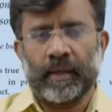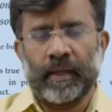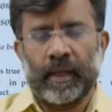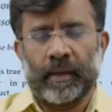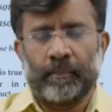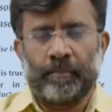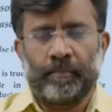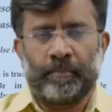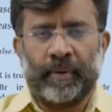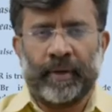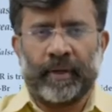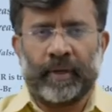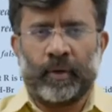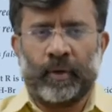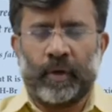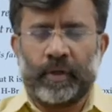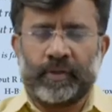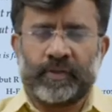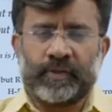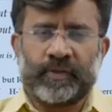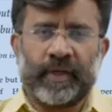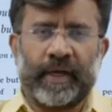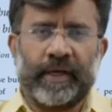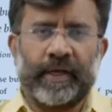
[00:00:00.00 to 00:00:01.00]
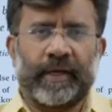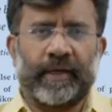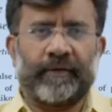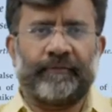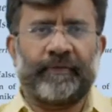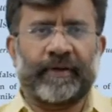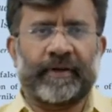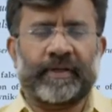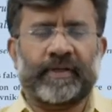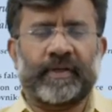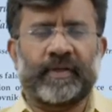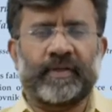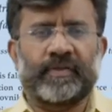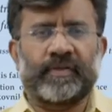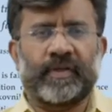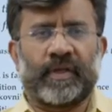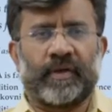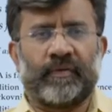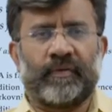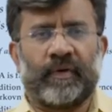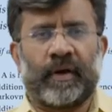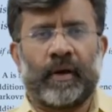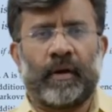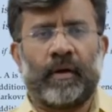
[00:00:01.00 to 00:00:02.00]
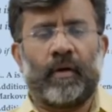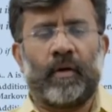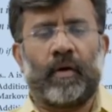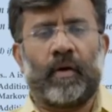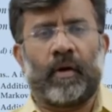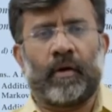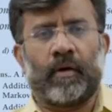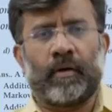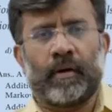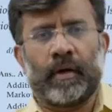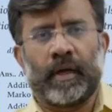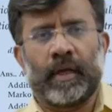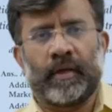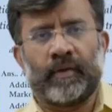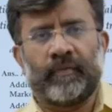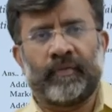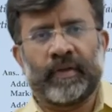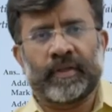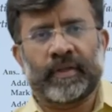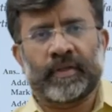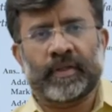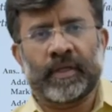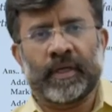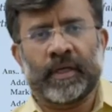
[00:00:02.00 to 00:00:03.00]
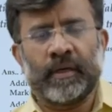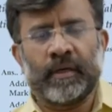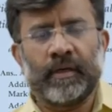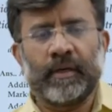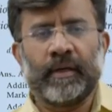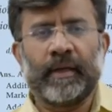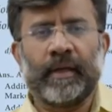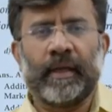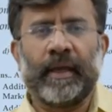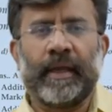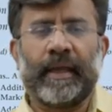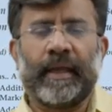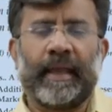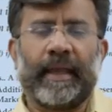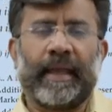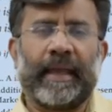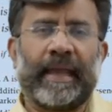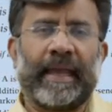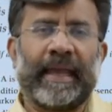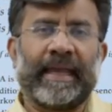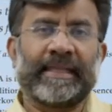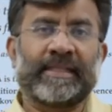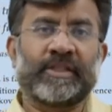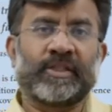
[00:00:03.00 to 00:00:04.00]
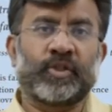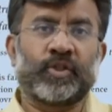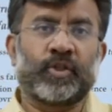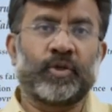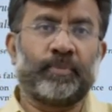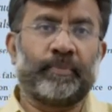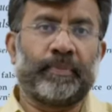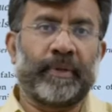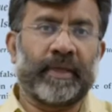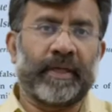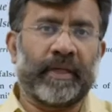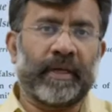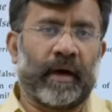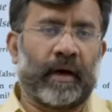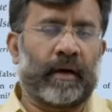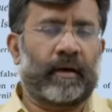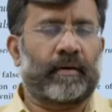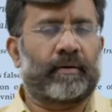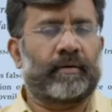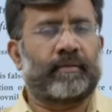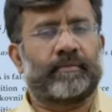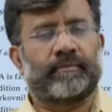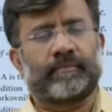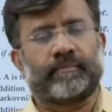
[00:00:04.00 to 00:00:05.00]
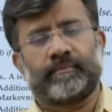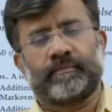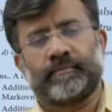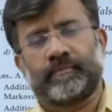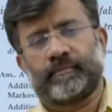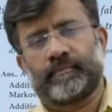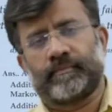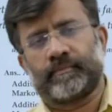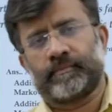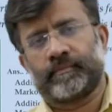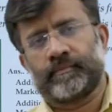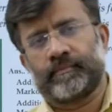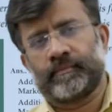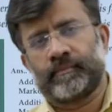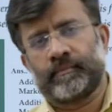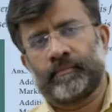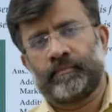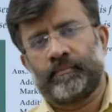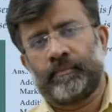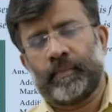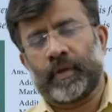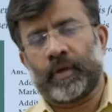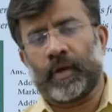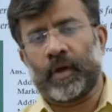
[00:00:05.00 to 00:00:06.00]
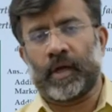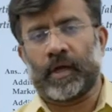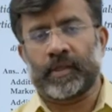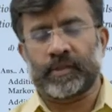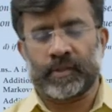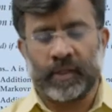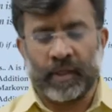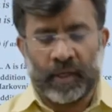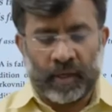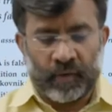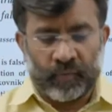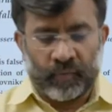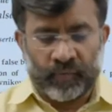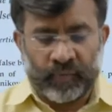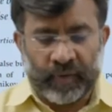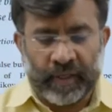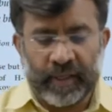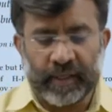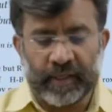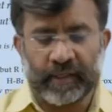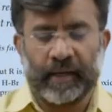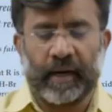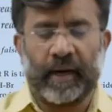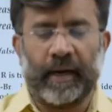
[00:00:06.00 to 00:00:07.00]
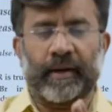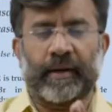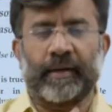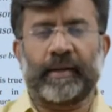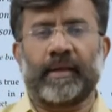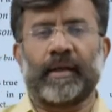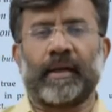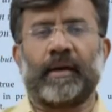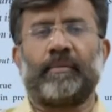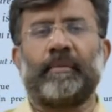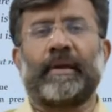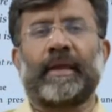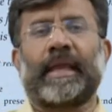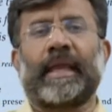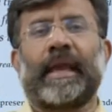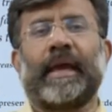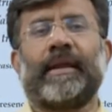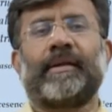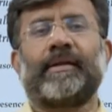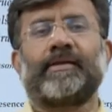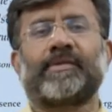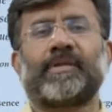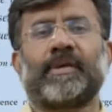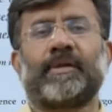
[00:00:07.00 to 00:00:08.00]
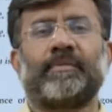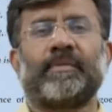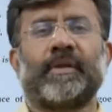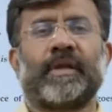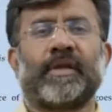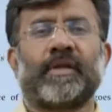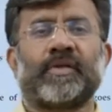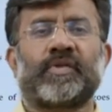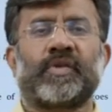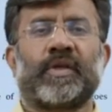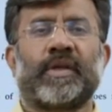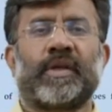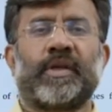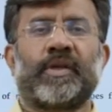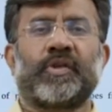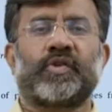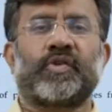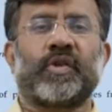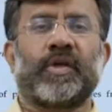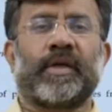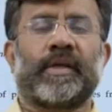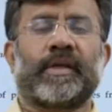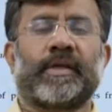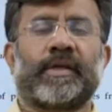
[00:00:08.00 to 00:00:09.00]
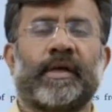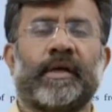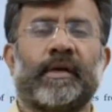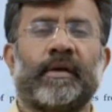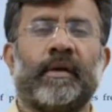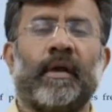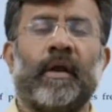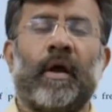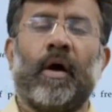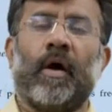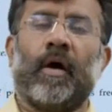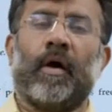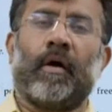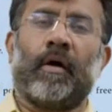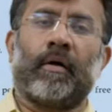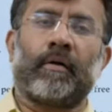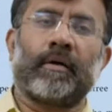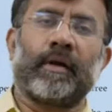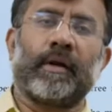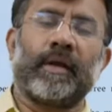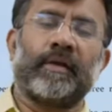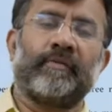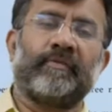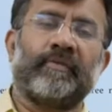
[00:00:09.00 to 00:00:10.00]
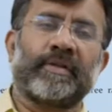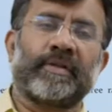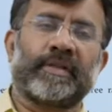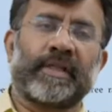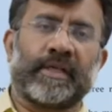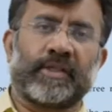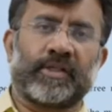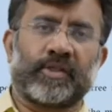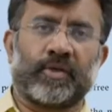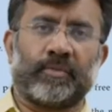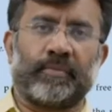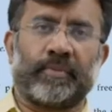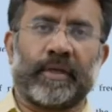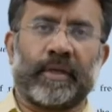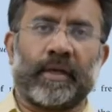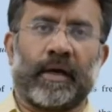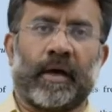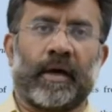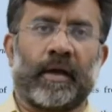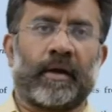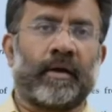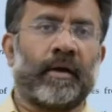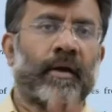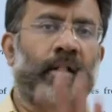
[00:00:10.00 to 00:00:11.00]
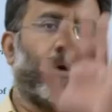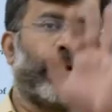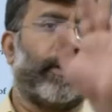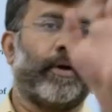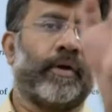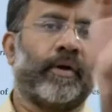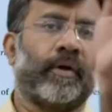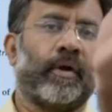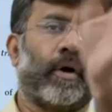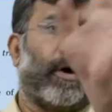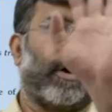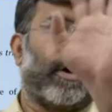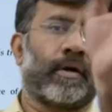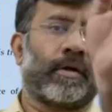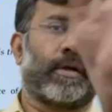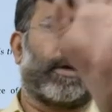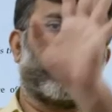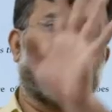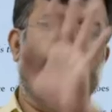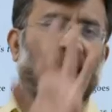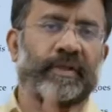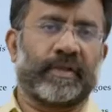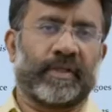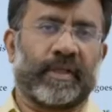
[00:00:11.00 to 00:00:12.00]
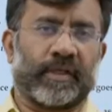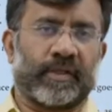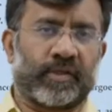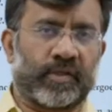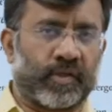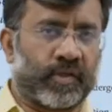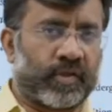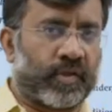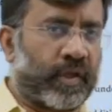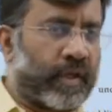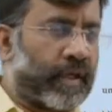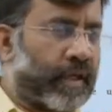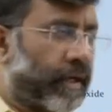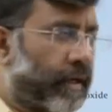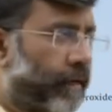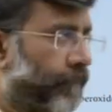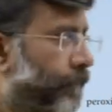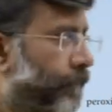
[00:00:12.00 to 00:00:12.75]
Peroxide effect is given only with the HBr, because free radical mechanism is initiated only with HBr, not with HCl.